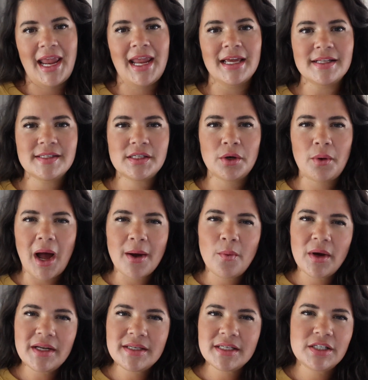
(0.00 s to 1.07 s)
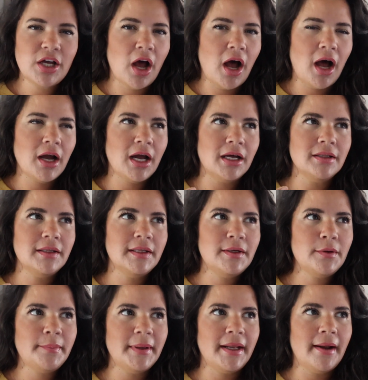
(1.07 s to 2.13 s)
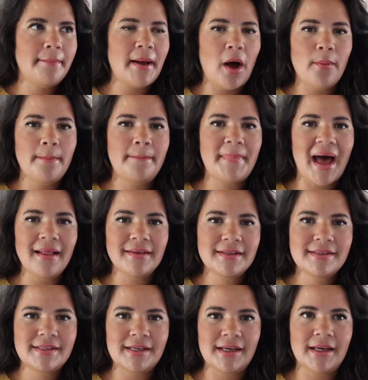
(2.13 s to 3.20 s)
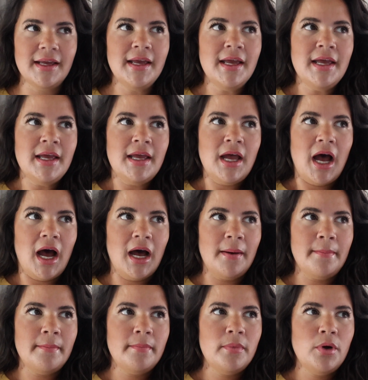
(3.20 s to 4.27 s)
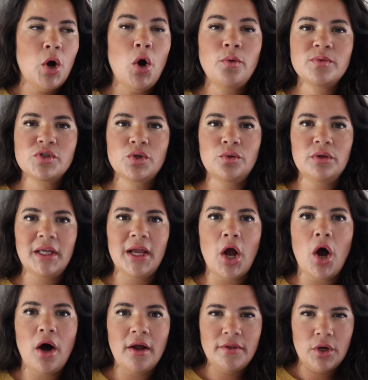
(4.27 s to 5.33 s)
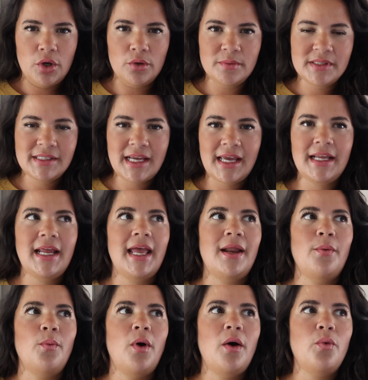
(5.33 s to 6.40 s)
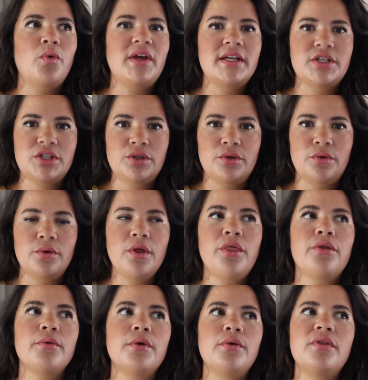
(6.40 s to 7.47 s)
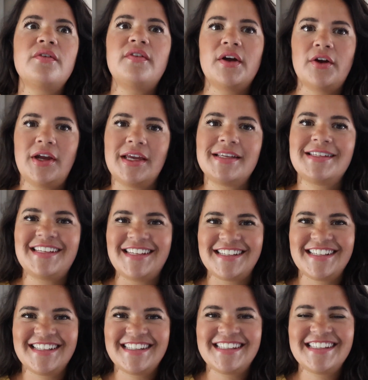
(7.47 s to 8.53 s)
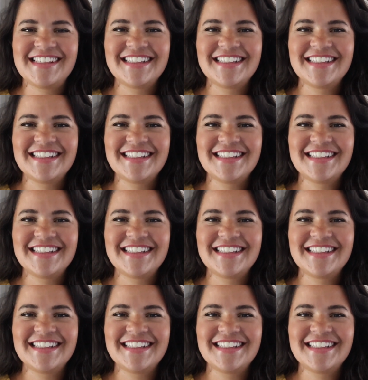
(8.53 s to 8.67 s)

And so I wanted to talk a little bit about balancing um, homeschooling on the homestead and what we do through the various seasons.